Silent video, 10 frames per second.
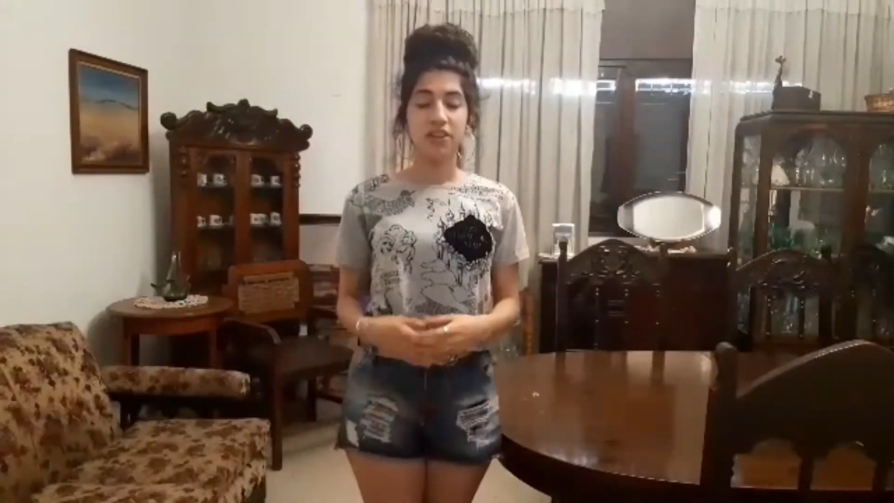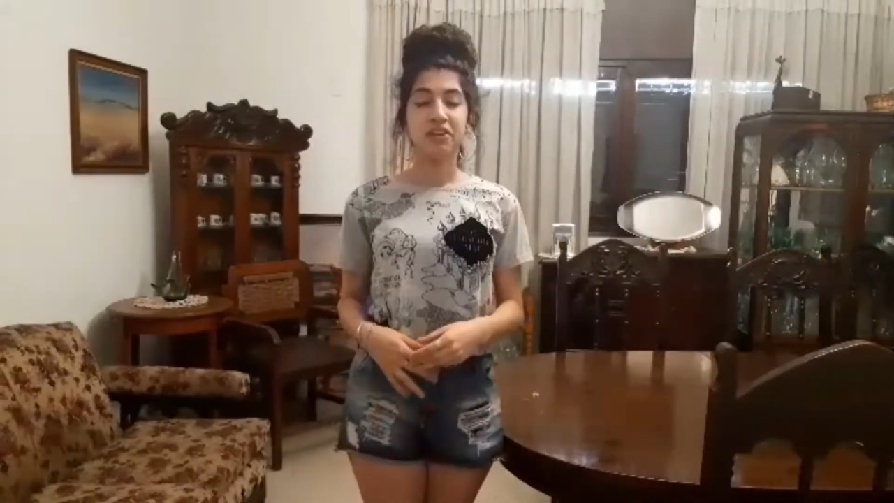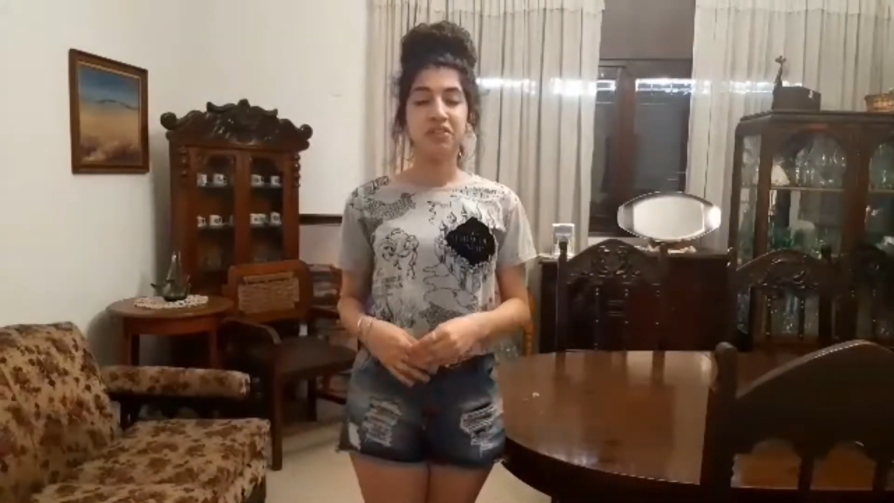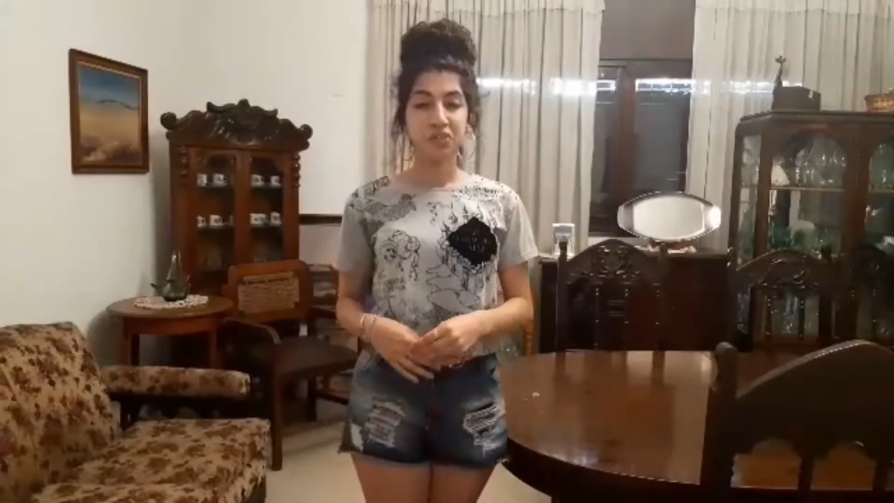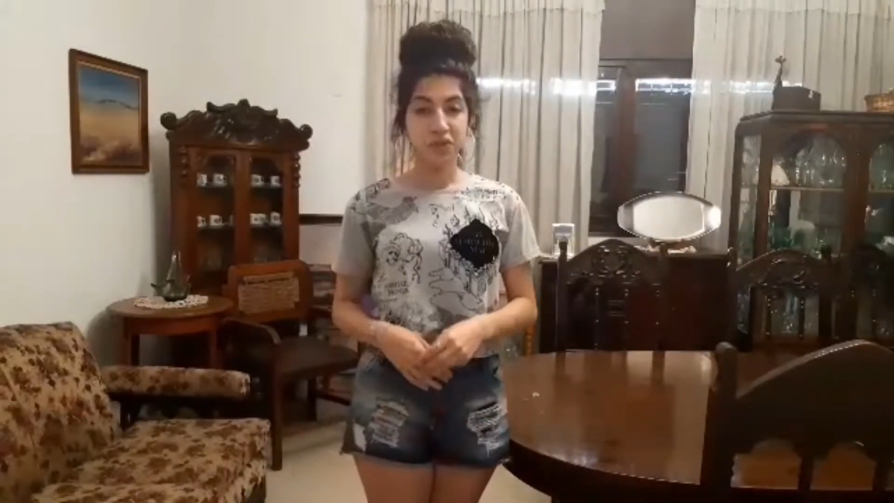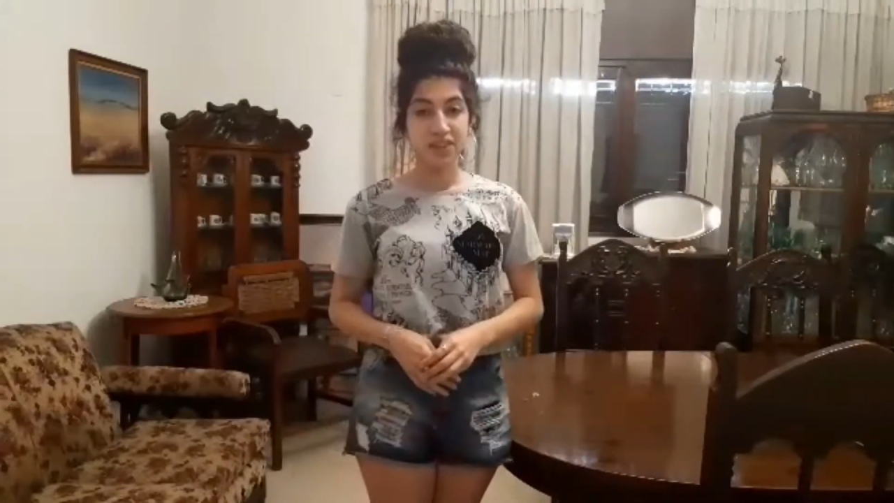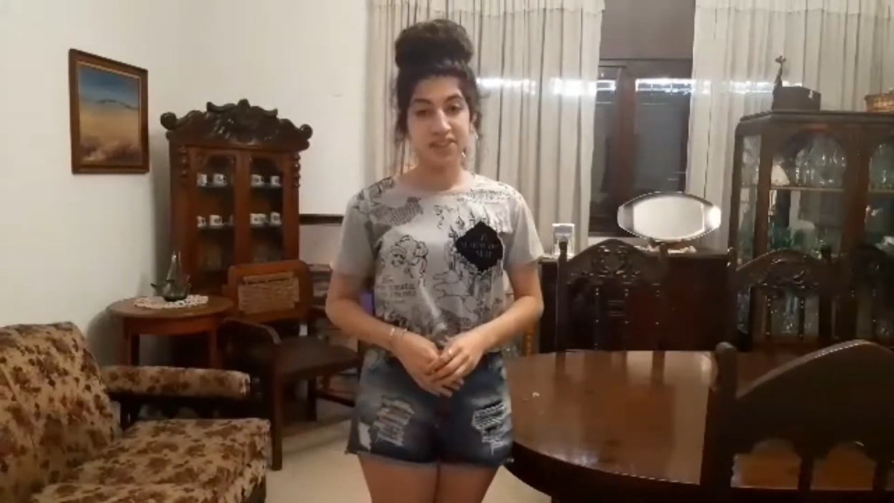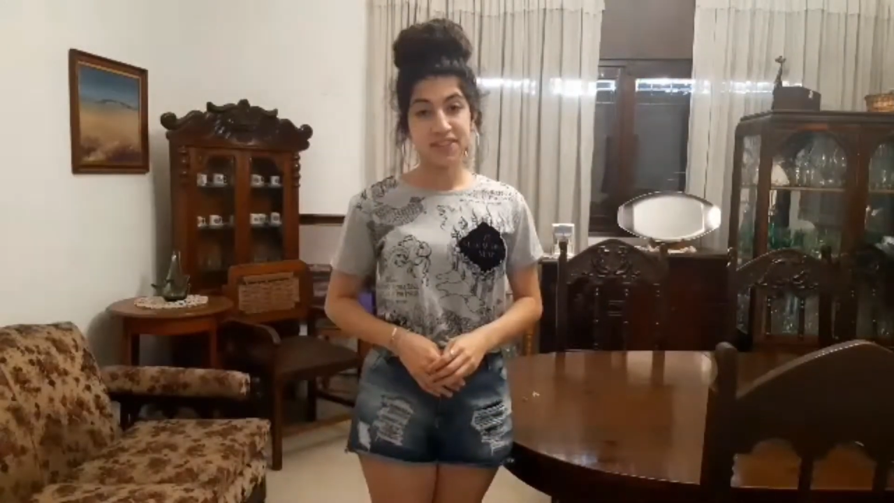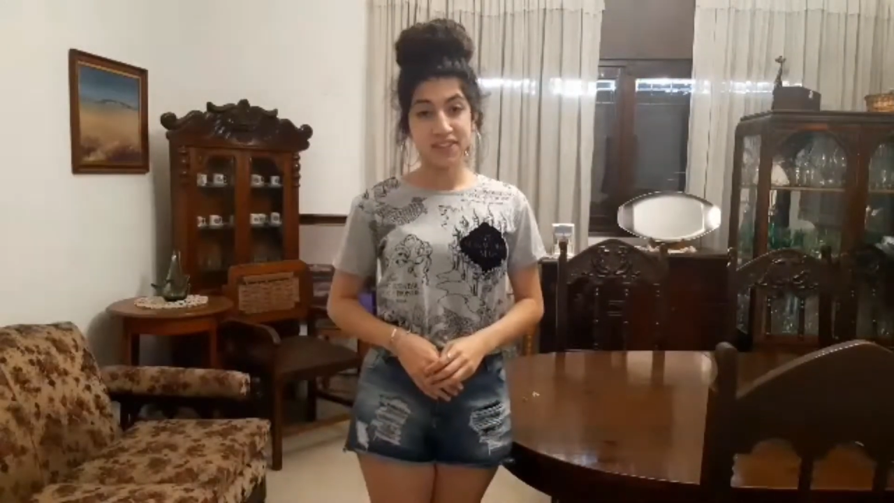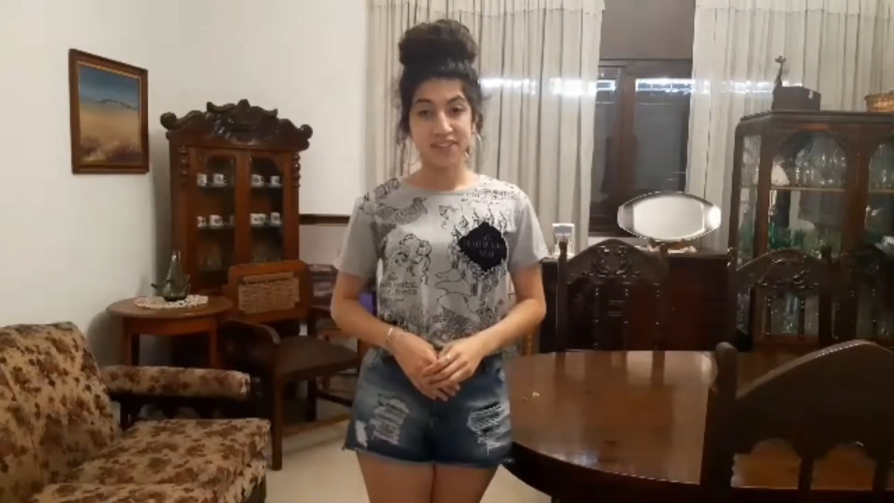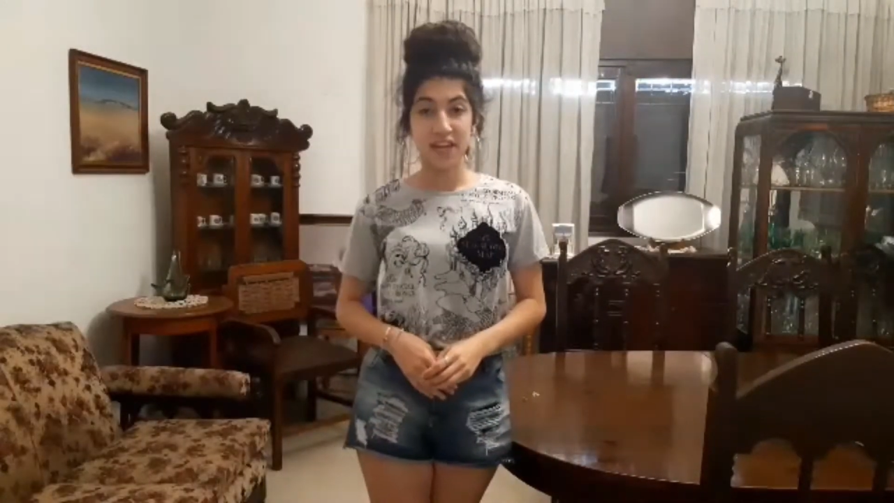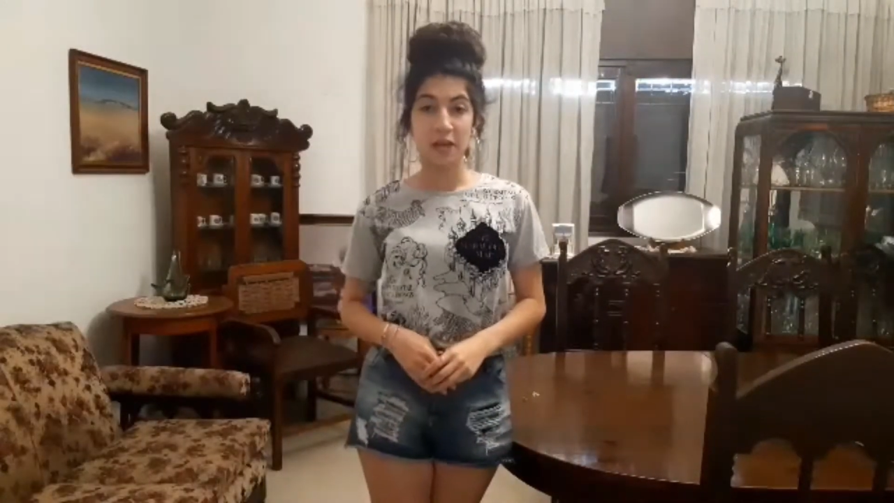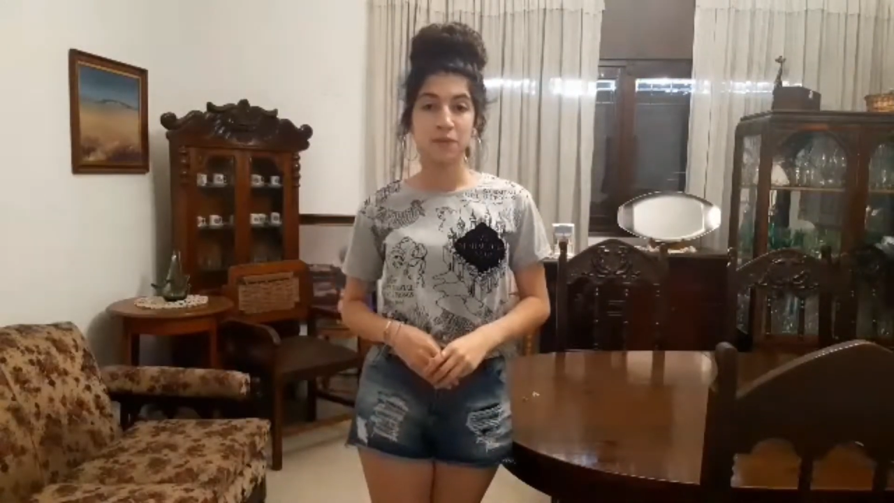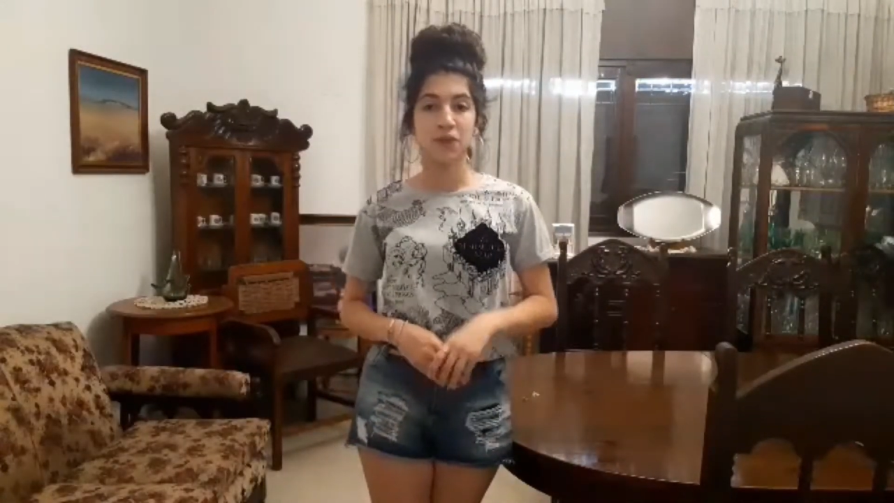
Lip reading: There are three distinct types